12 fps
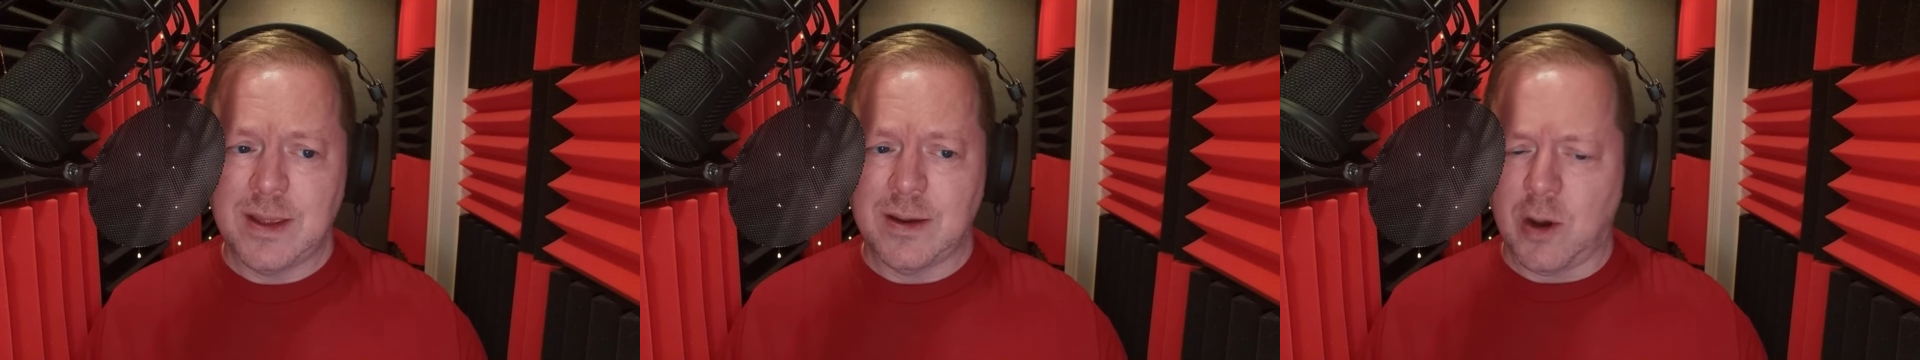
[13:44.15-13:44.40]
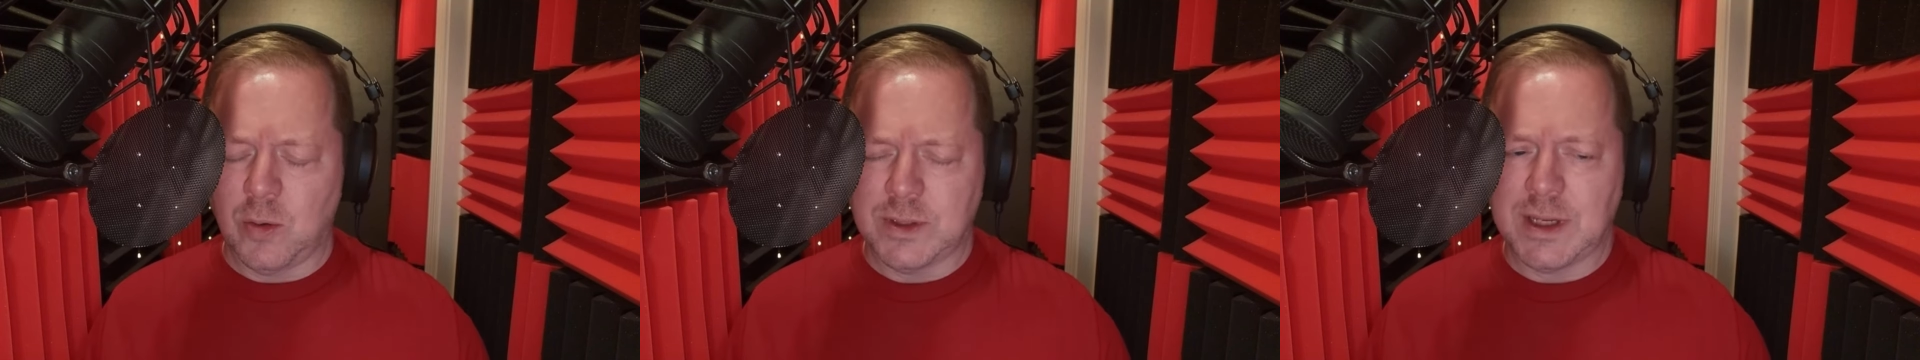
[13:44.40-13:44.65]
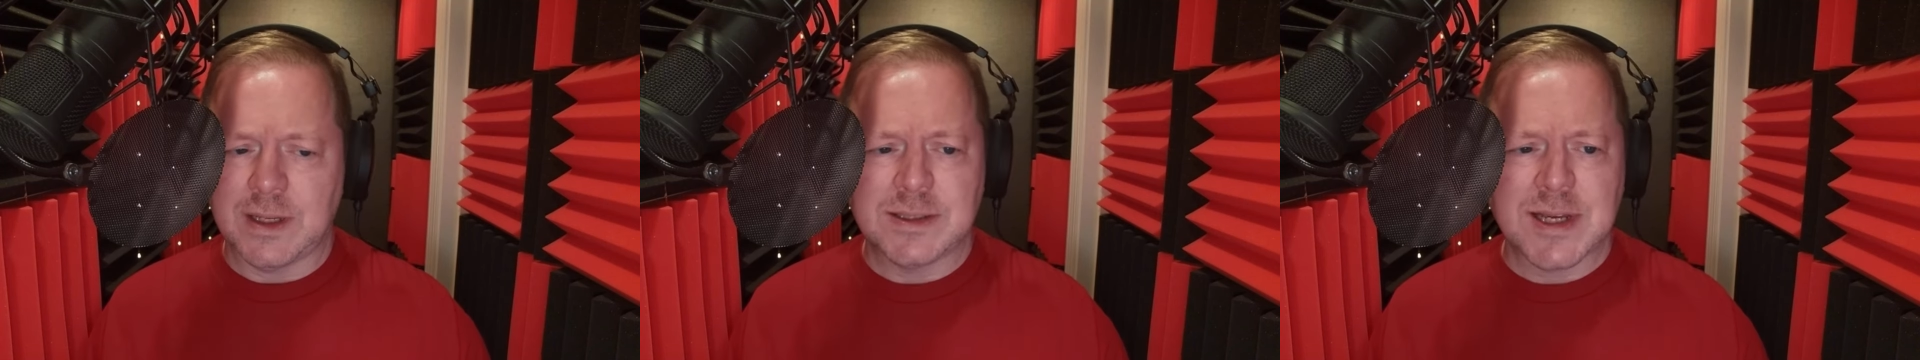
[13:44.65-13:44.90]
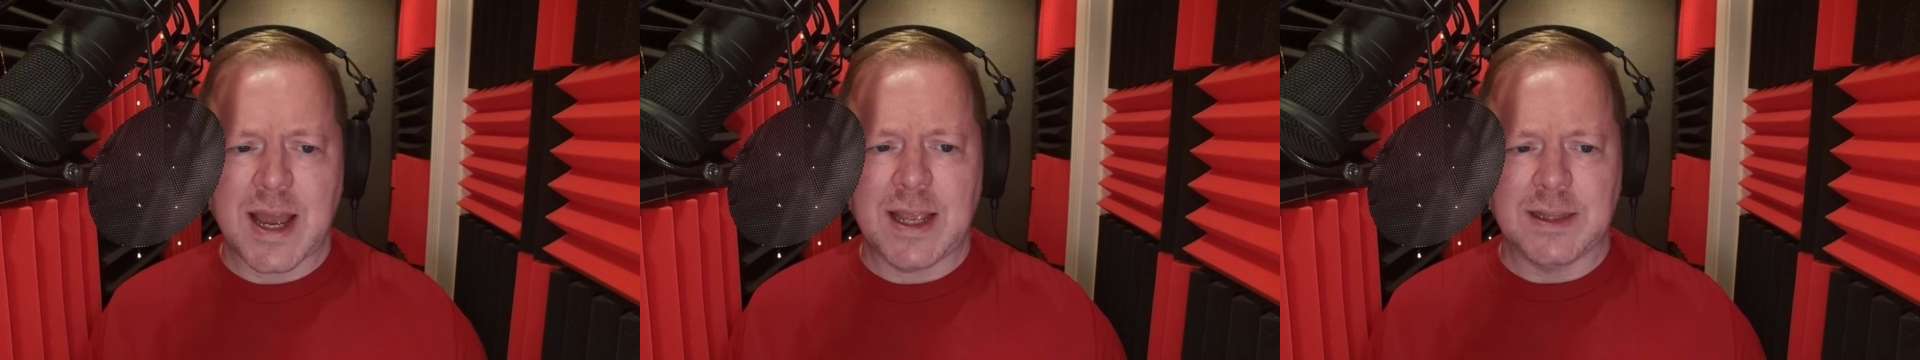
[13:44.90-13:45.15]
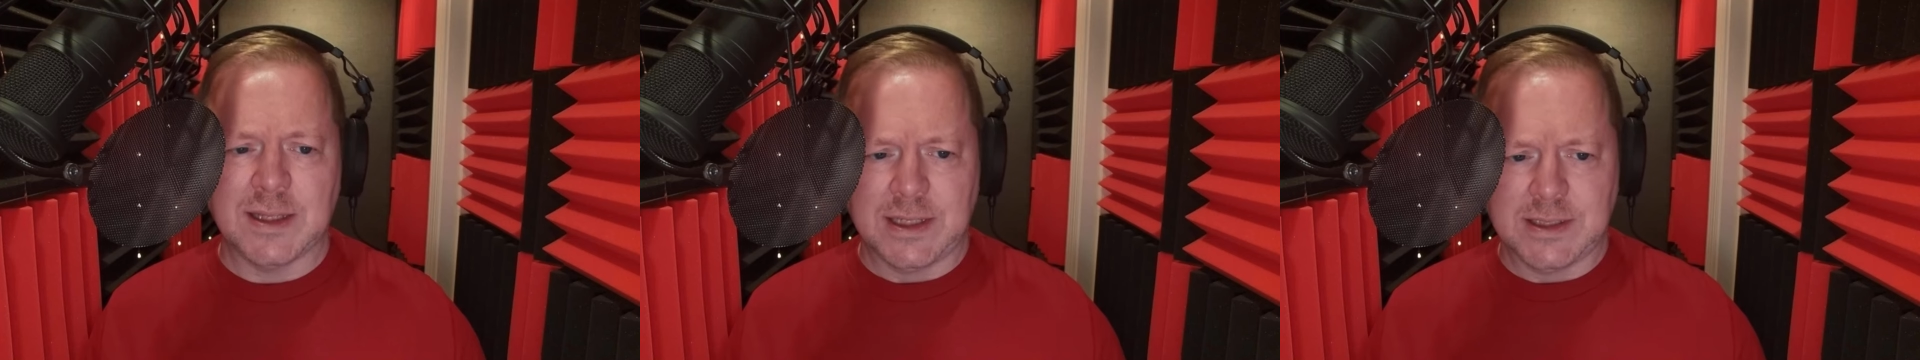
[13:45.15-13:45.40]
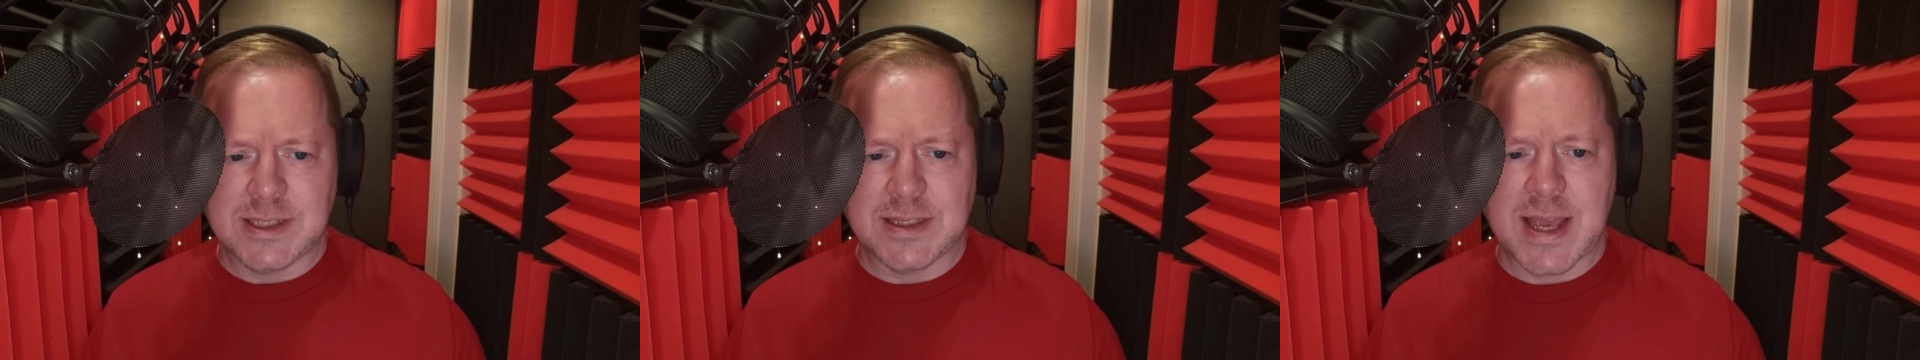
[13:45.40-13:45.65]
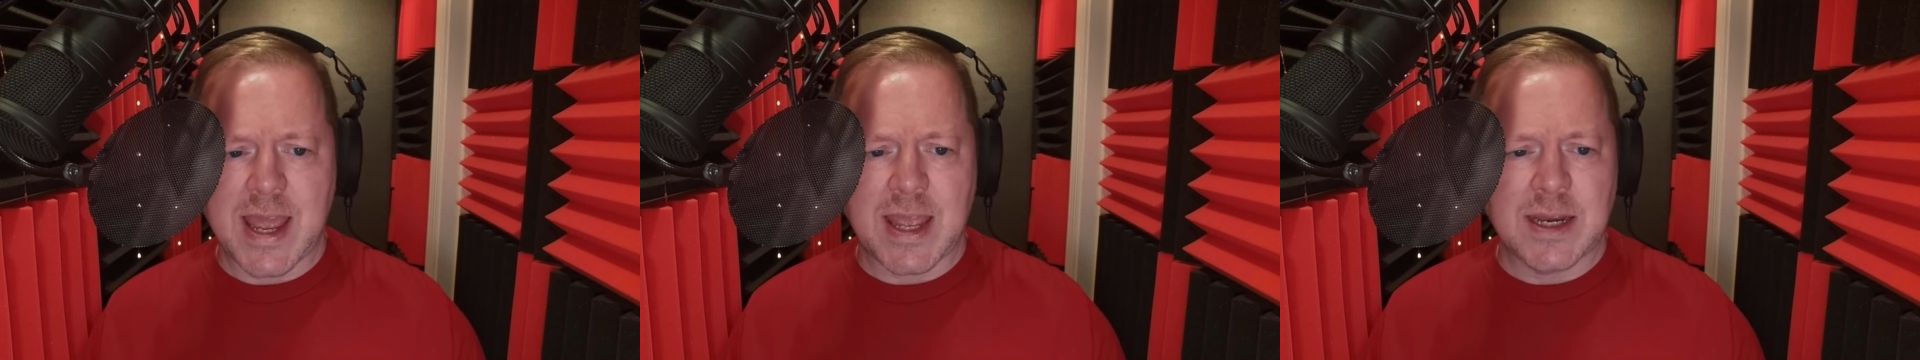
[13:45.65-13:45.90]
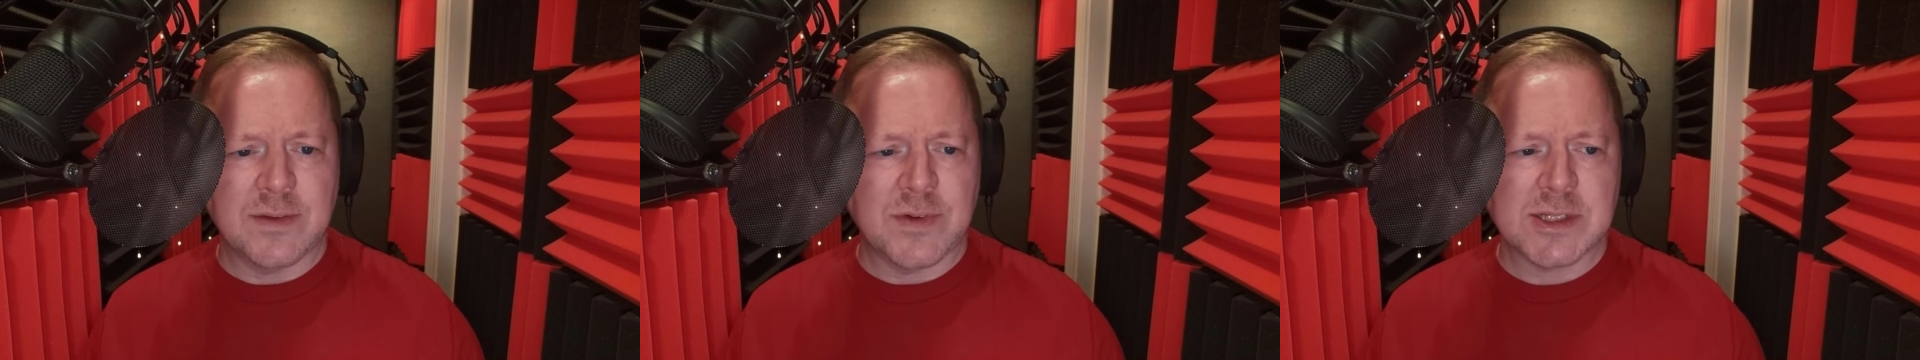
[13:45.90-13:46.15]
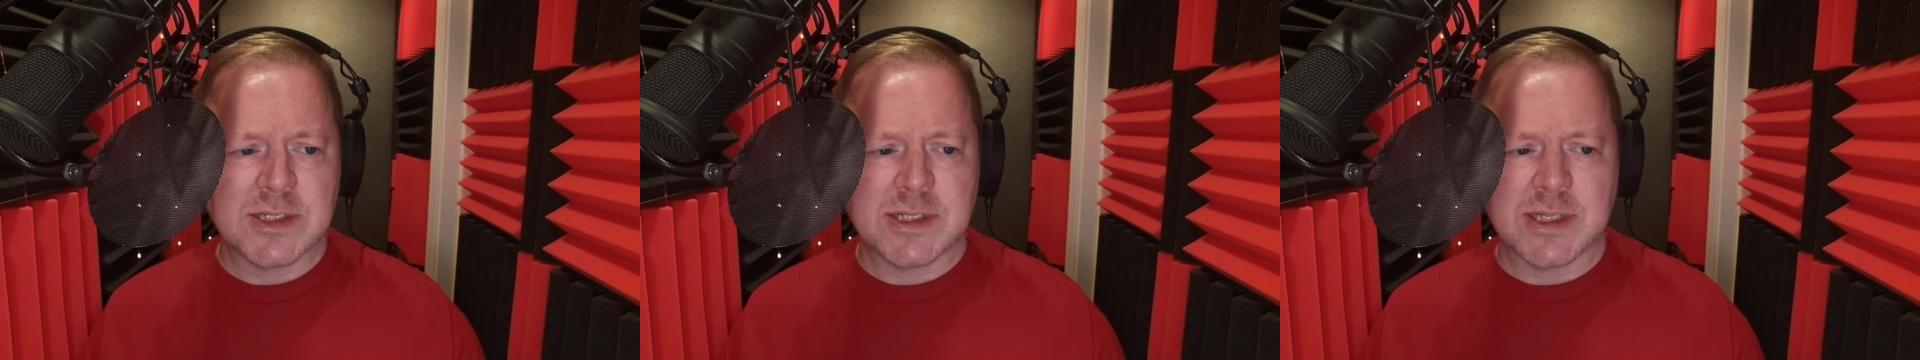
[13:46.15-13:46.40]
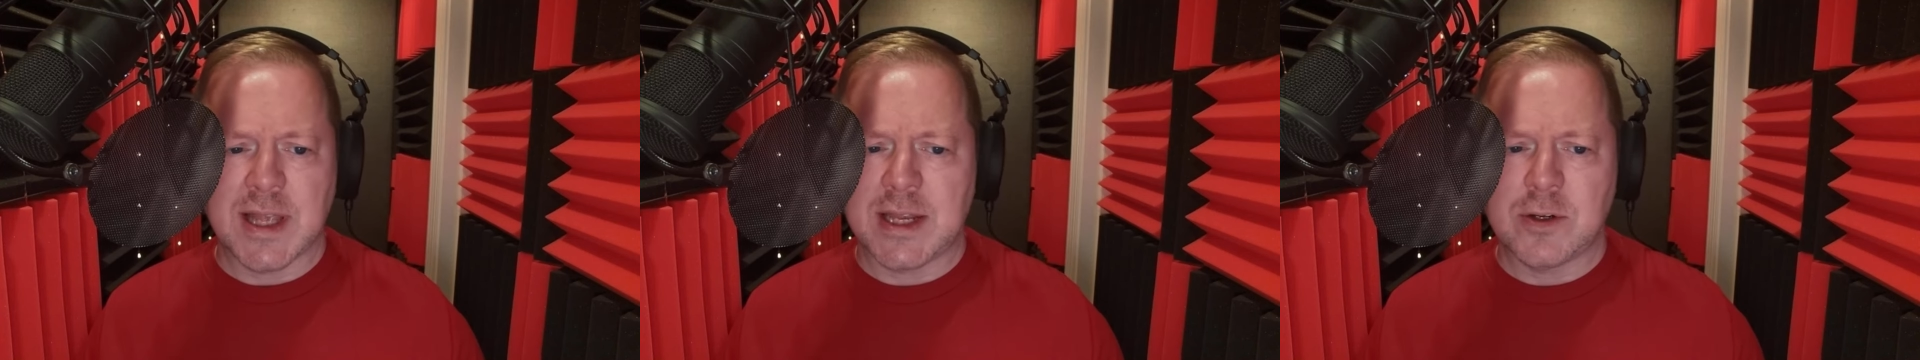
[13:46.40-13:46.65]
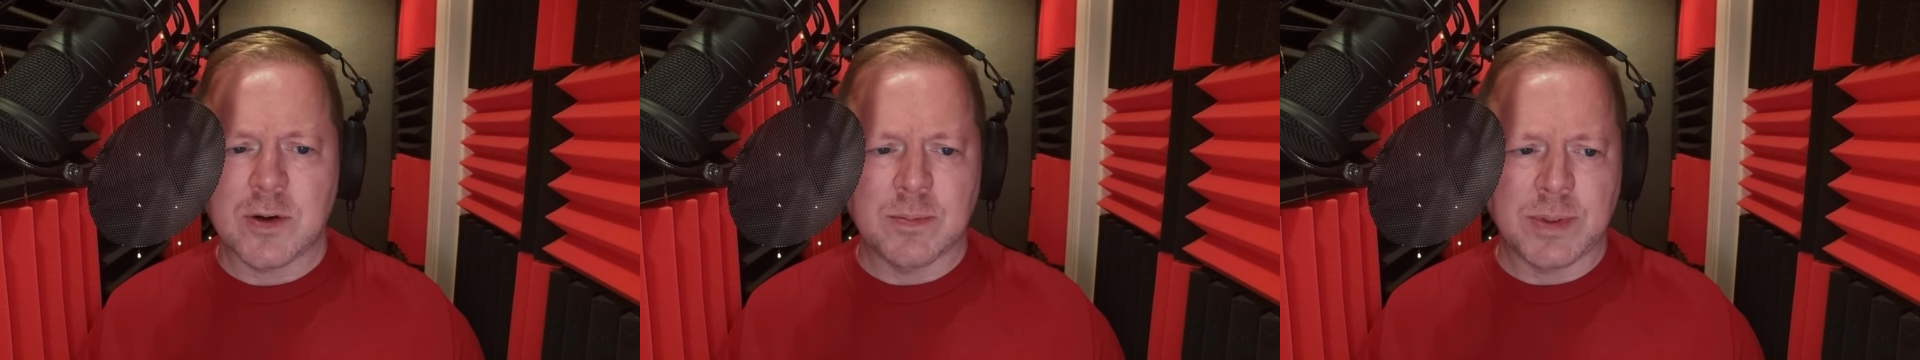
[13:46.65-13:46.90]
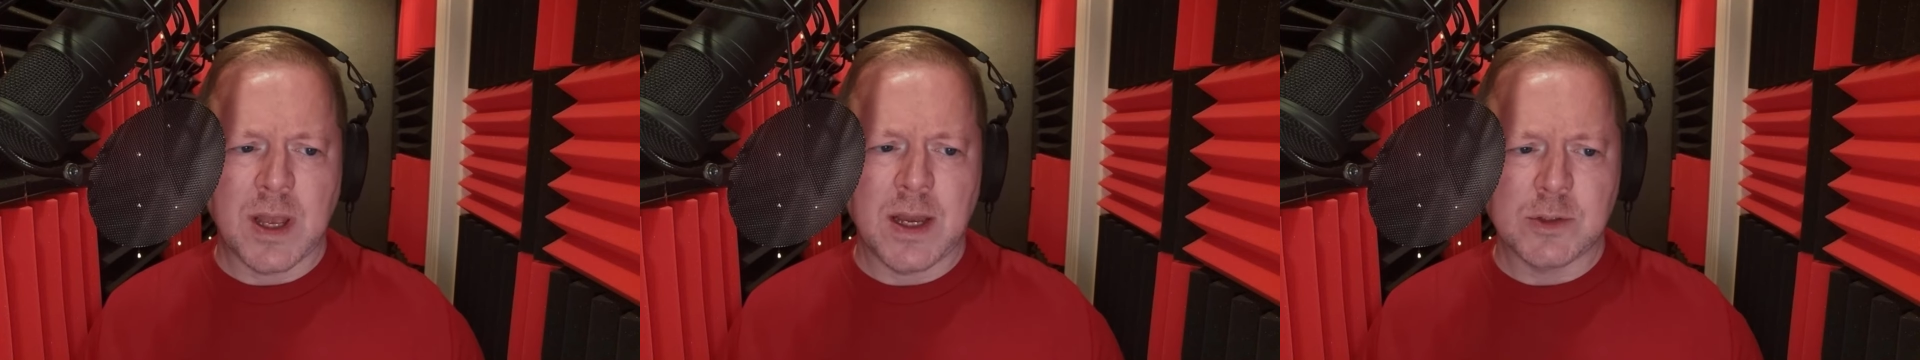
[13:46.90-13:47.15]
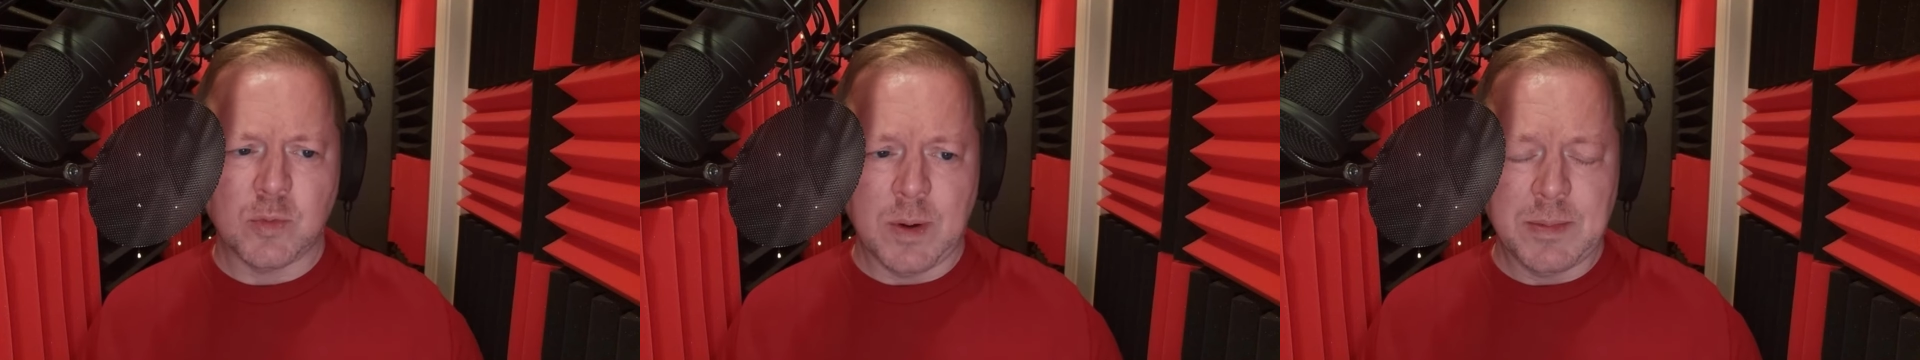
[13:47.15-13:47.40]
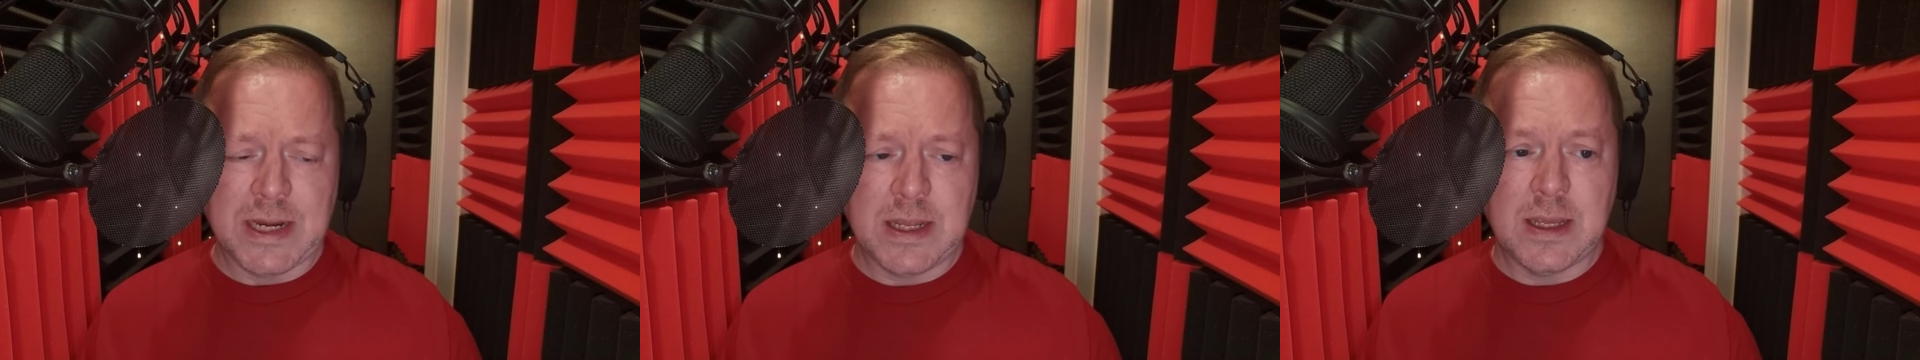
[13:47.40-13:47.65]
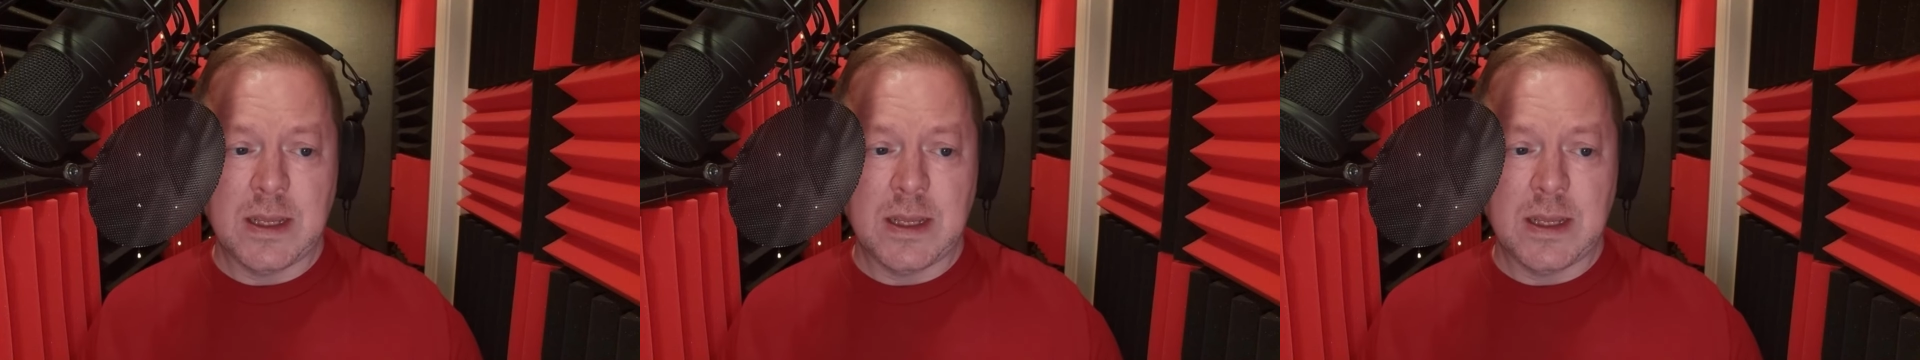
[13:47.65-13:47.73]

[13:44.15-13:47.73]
holding tightly to the hand of a slender blonde woman